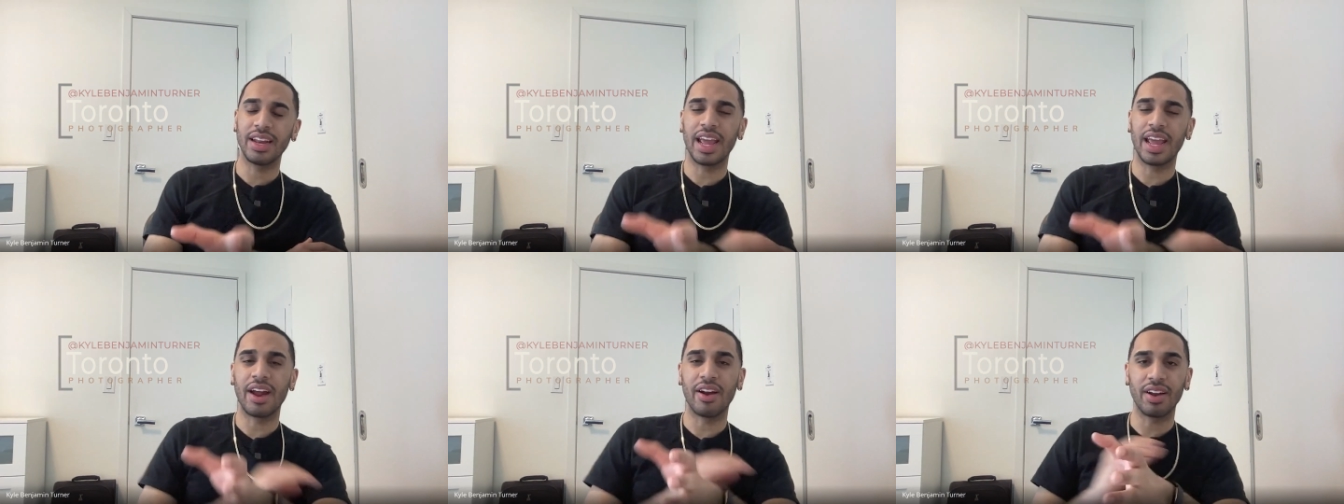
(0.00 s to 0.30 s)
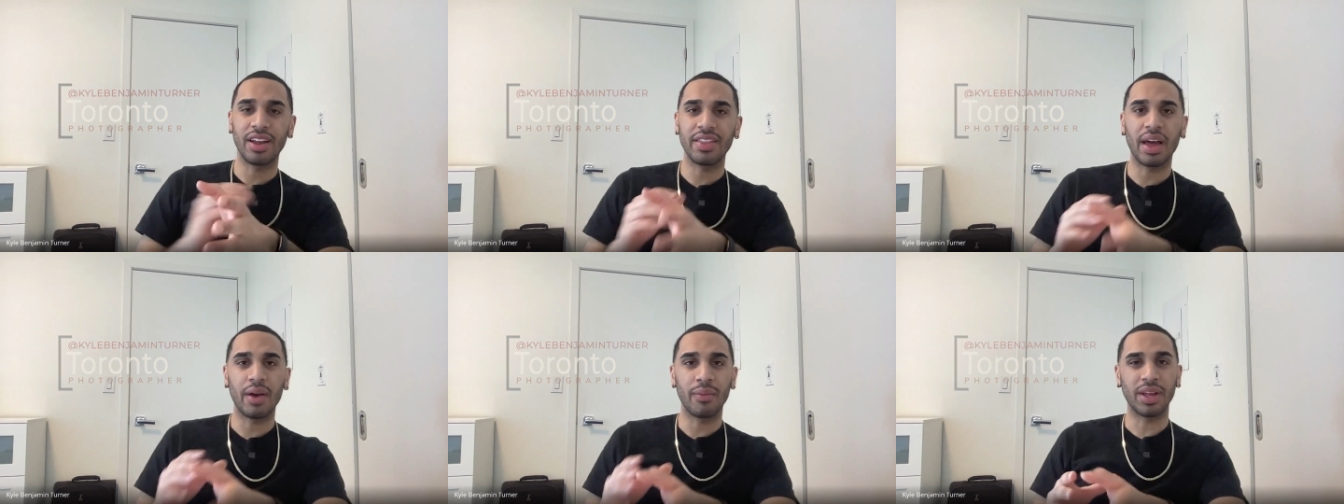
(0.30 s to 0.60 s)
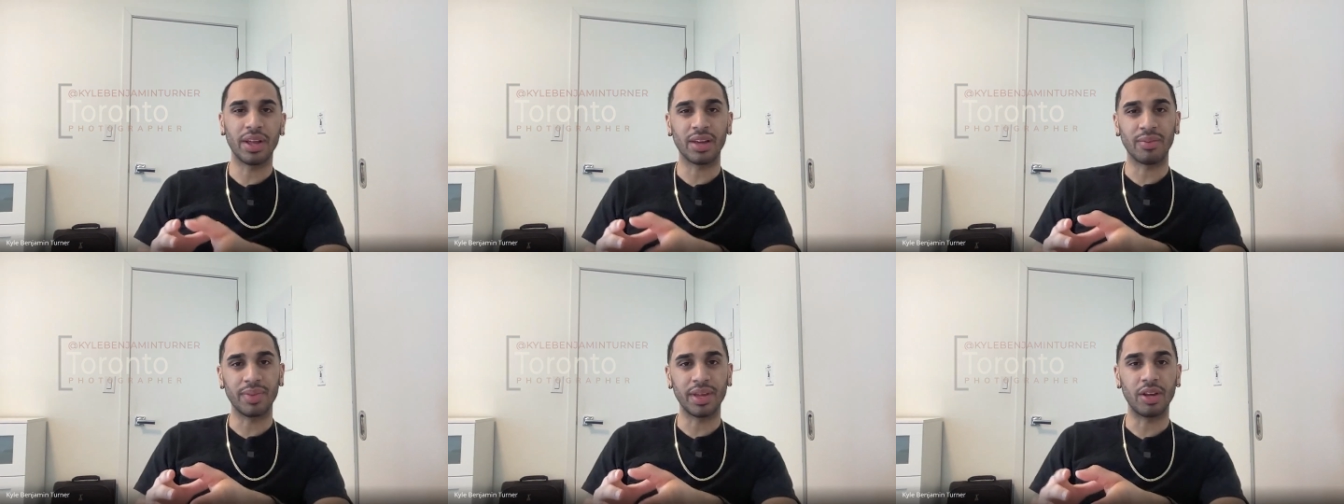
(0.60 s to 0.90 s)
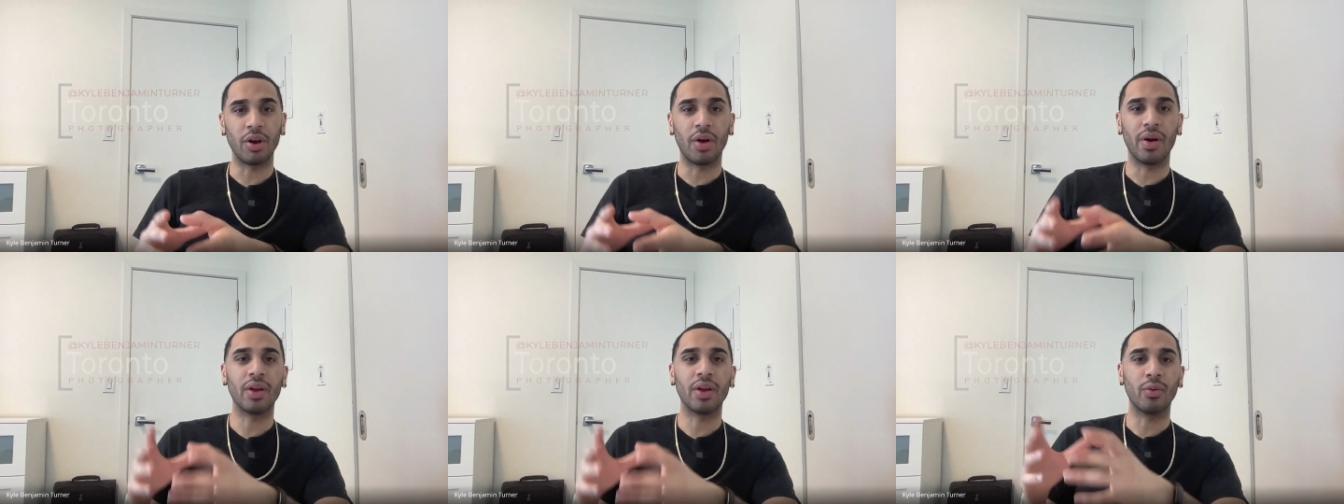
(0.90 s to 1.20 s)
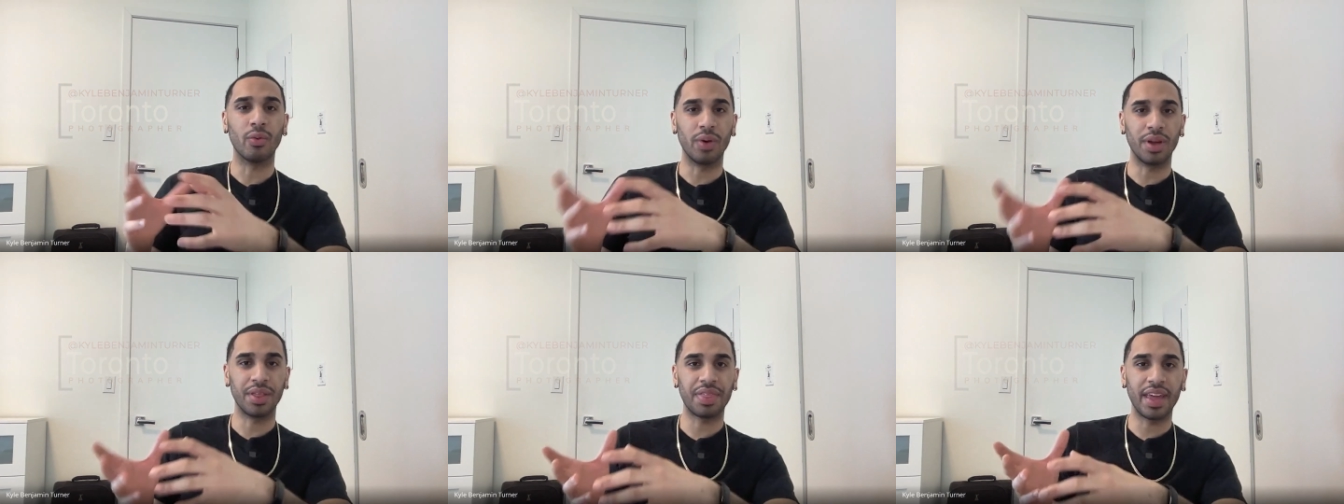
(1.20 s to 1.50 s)
area that we could be going
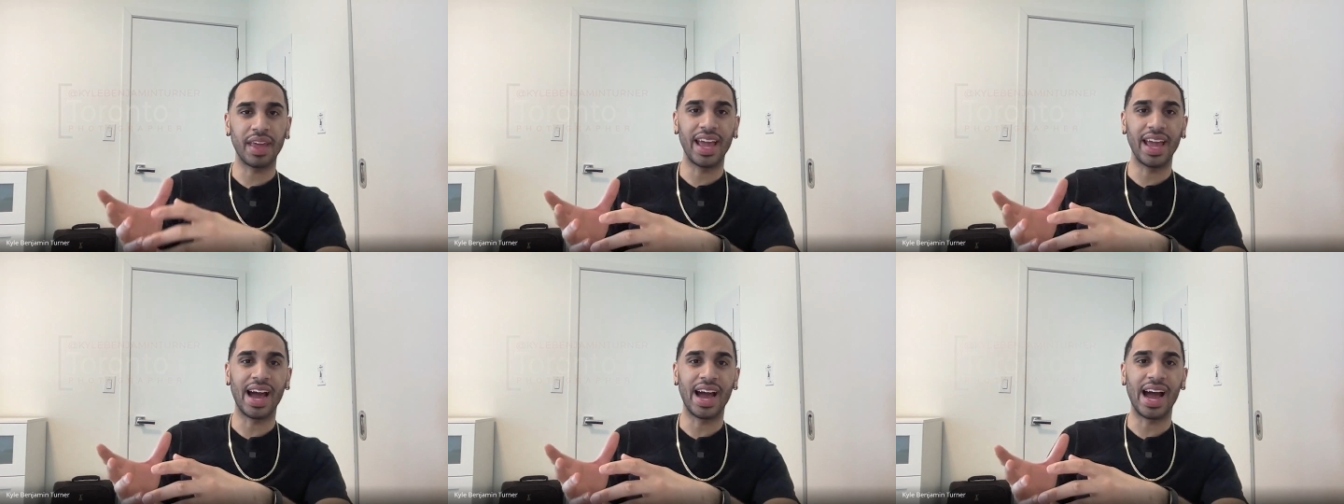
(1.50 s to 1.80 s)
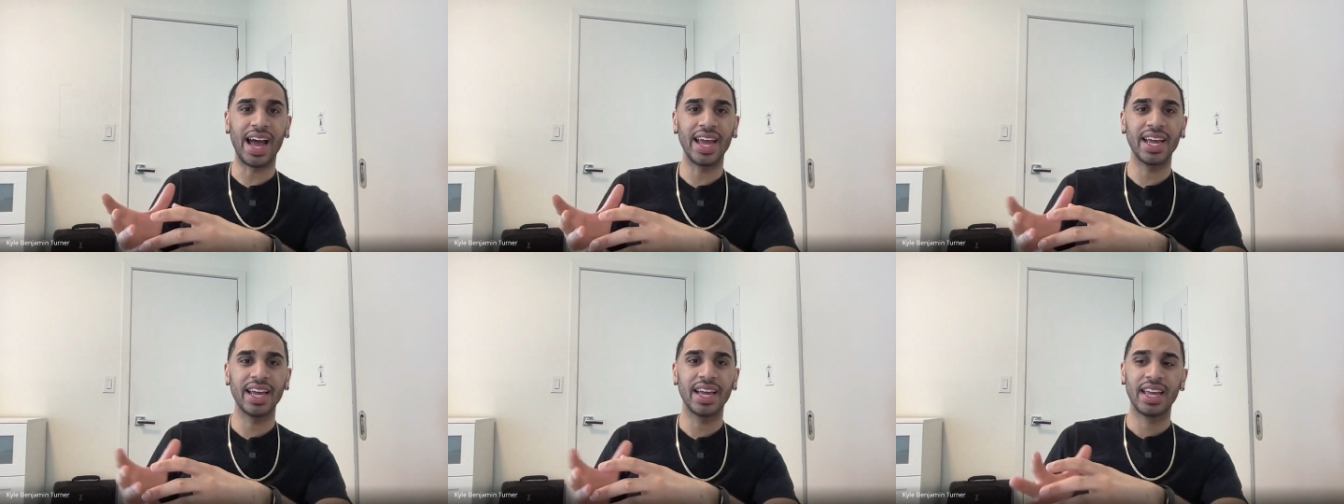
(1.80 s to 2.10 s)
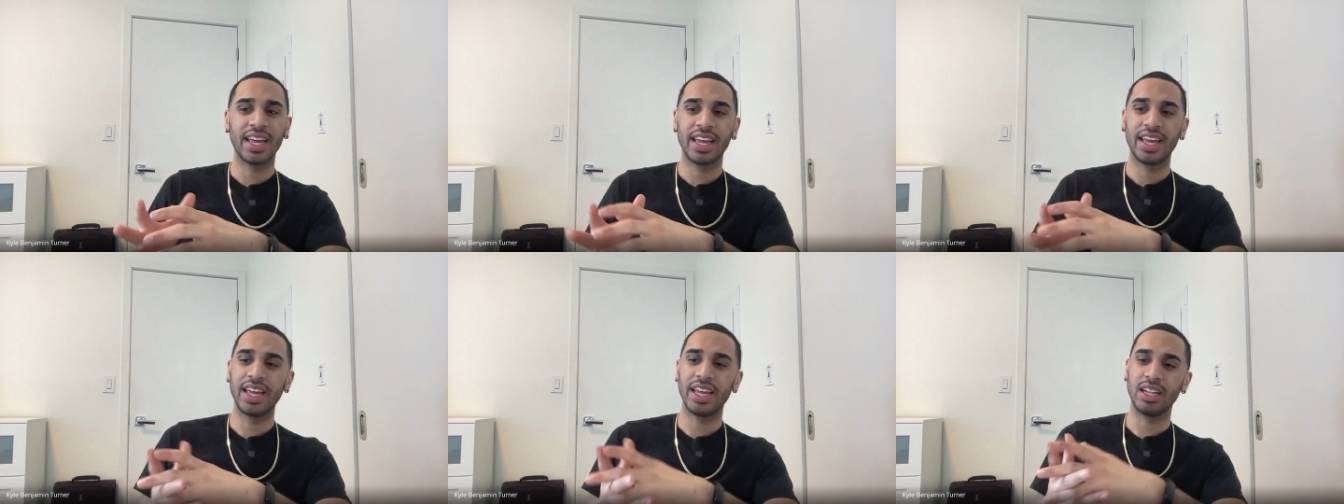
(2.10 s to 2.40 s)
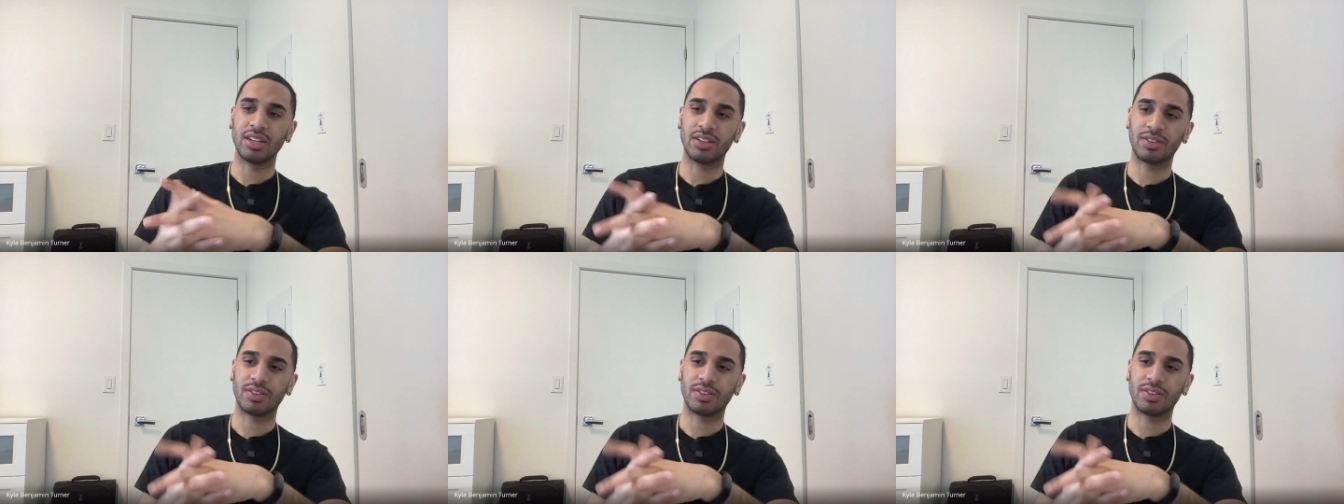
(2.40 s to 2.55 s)
with AI is,